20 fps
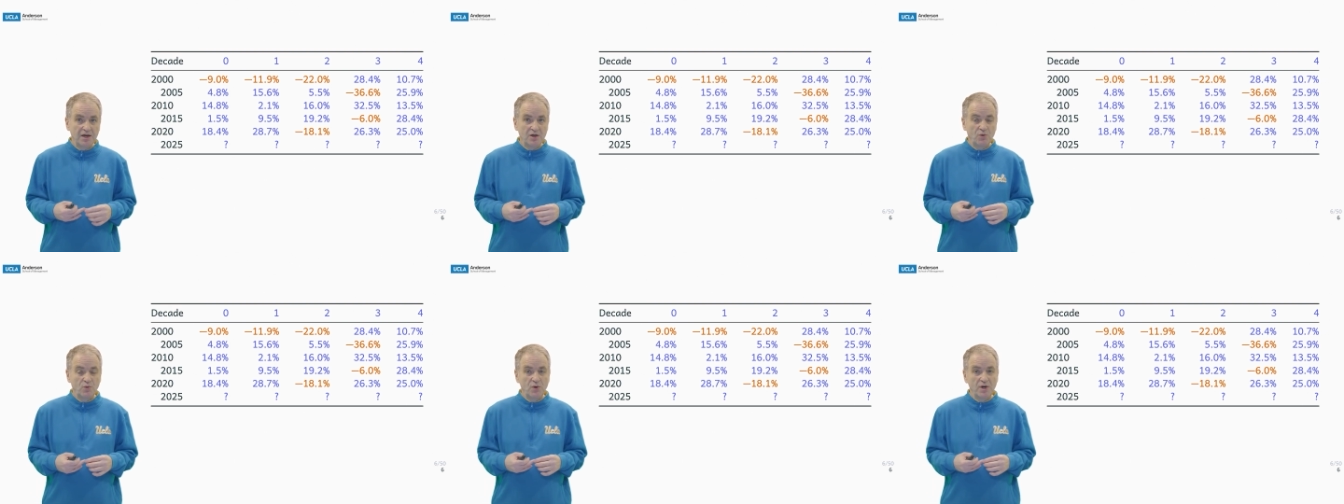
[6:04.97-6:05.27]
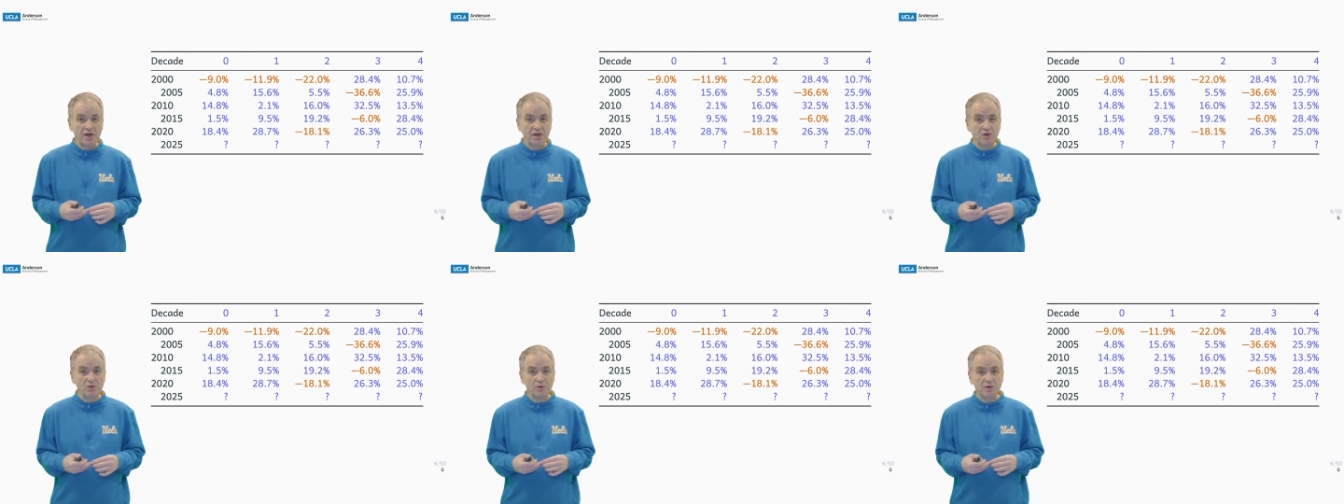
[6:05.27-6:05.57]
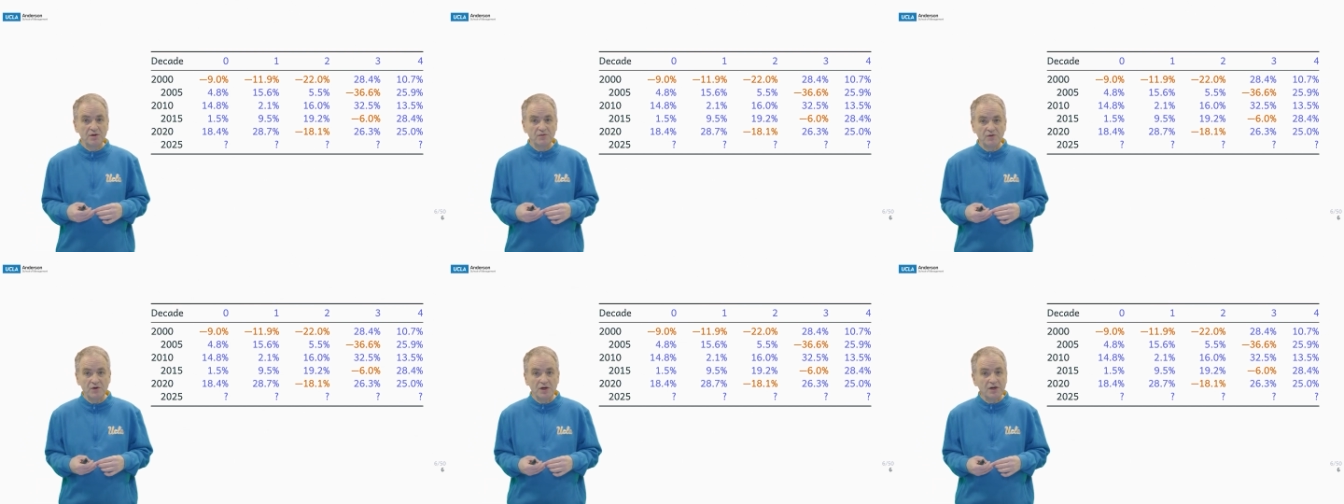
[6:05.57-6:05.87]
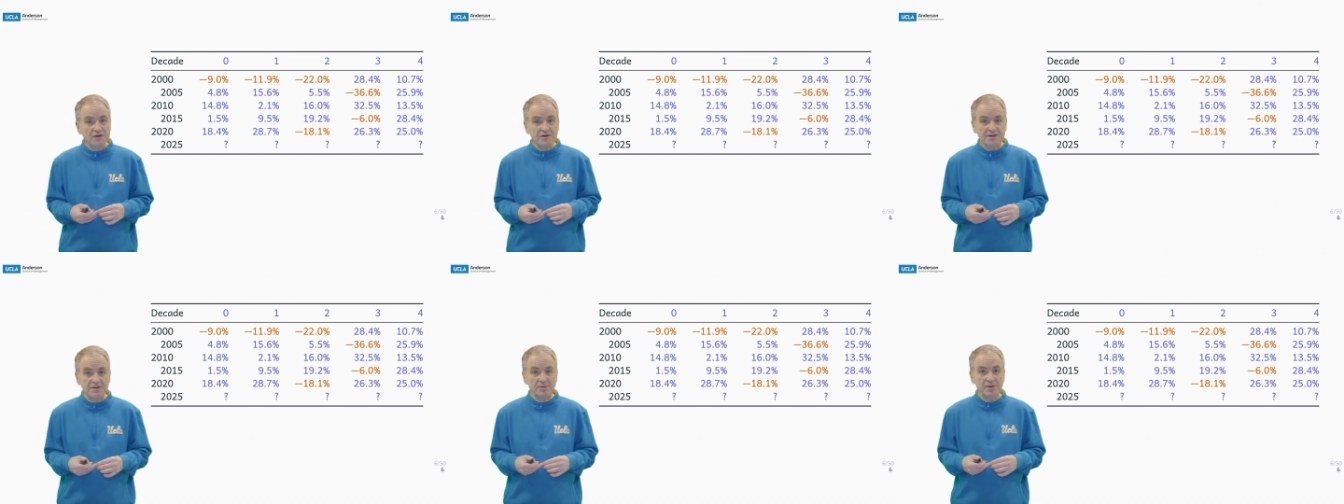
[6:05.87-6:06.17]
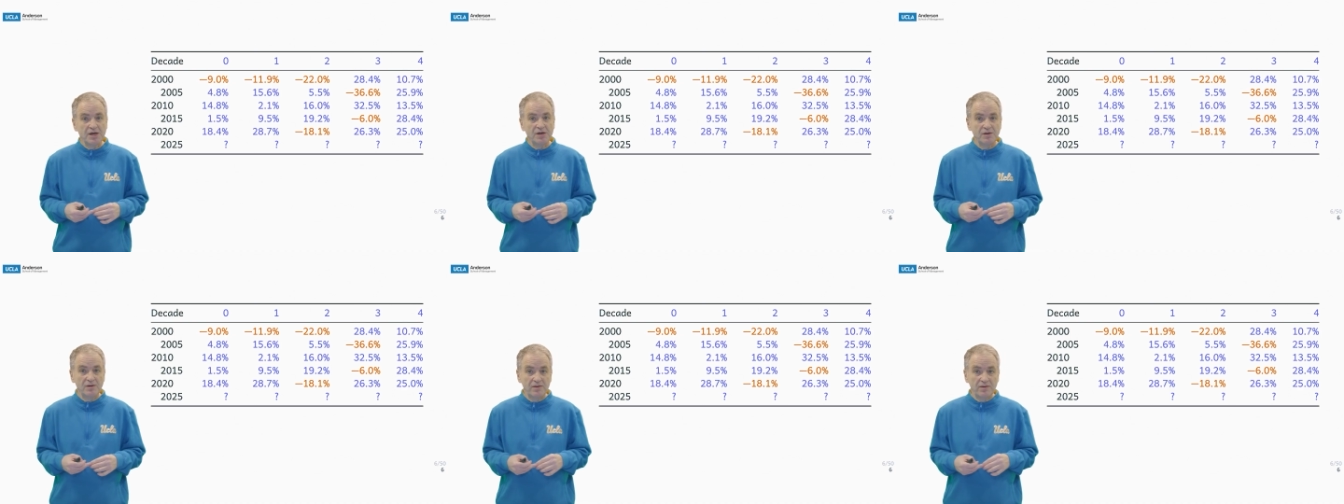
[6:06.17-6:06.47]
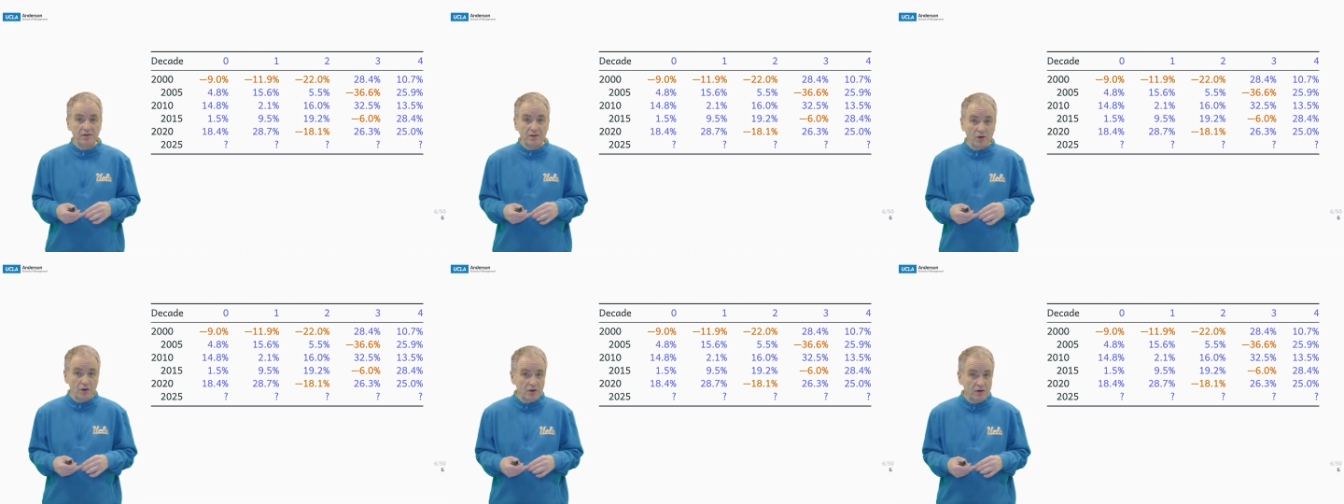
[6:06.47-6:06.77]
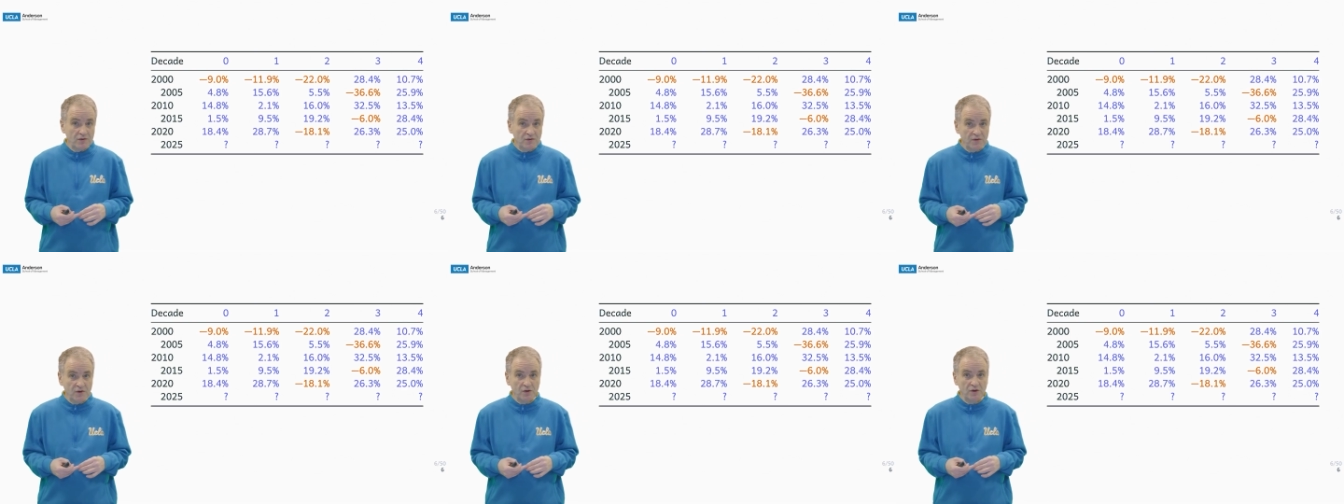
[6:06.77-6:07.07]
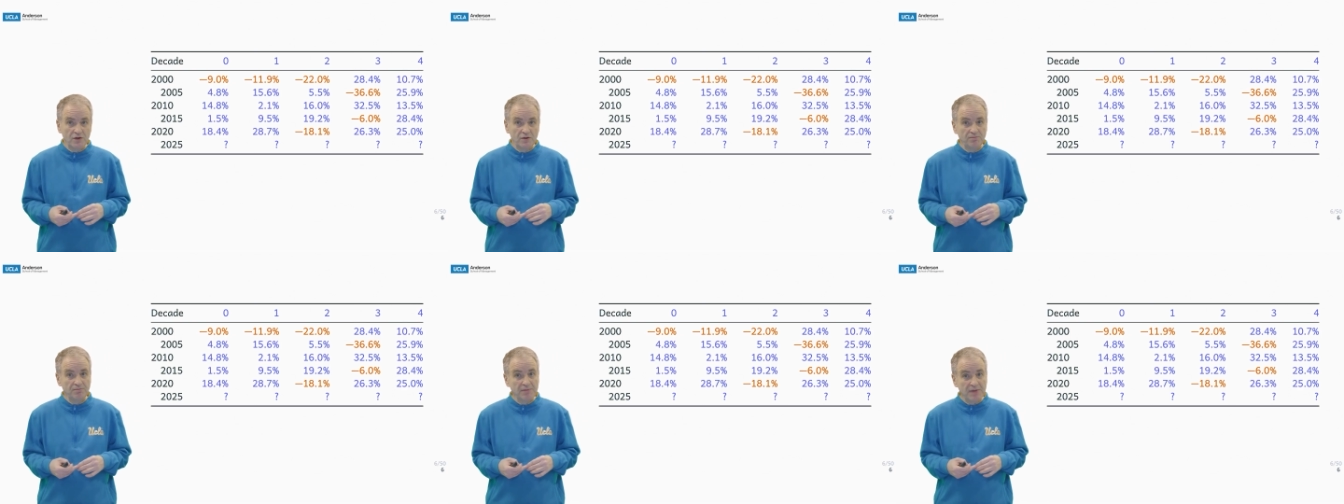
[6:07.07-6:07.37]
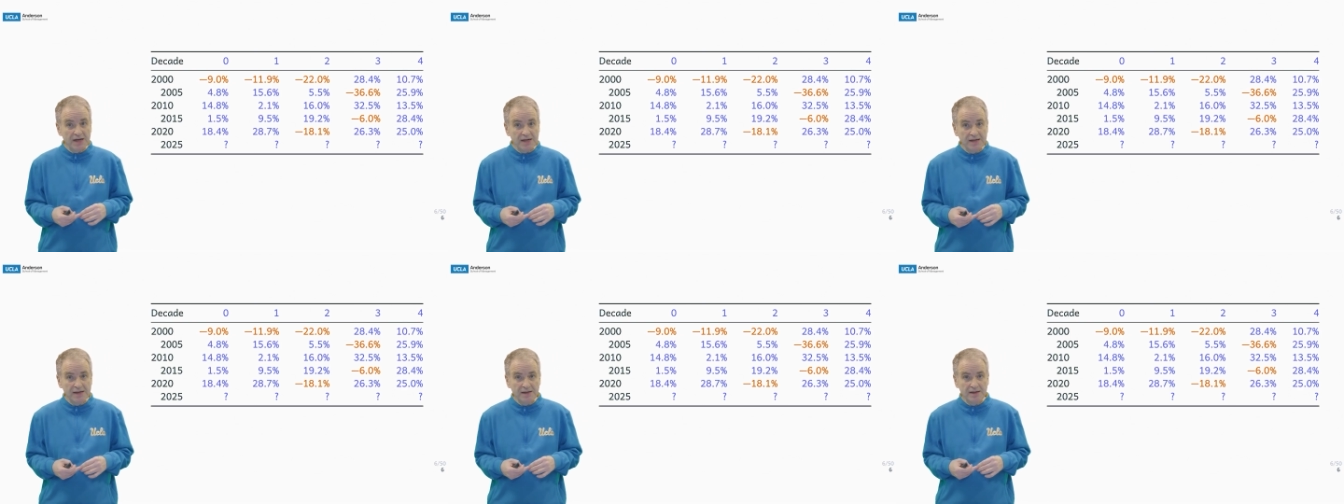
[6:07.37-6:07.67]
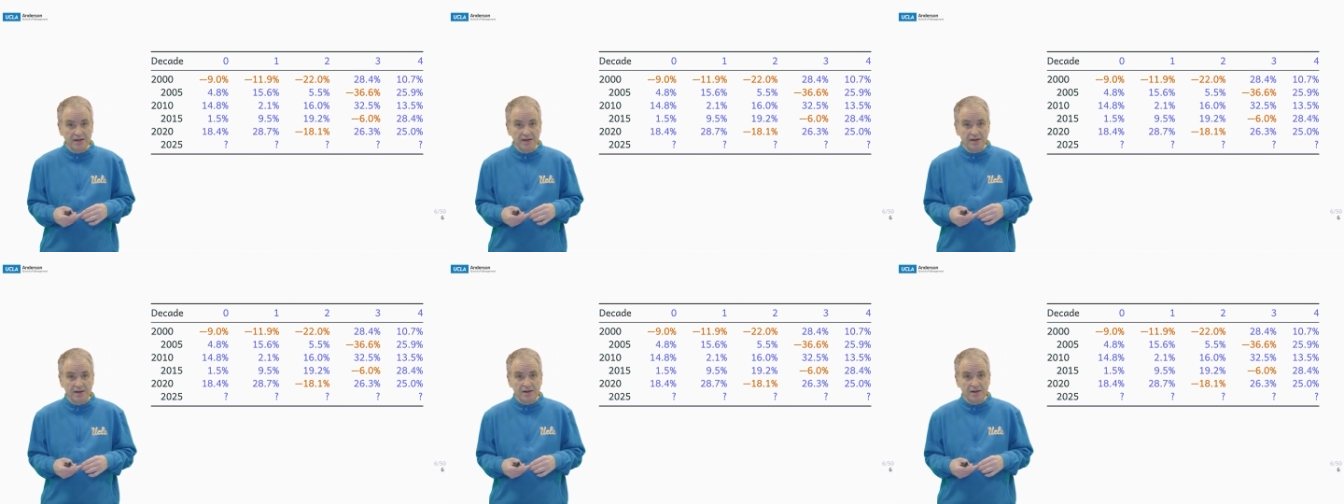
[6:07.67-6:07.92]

where you would have lost about a third of your money.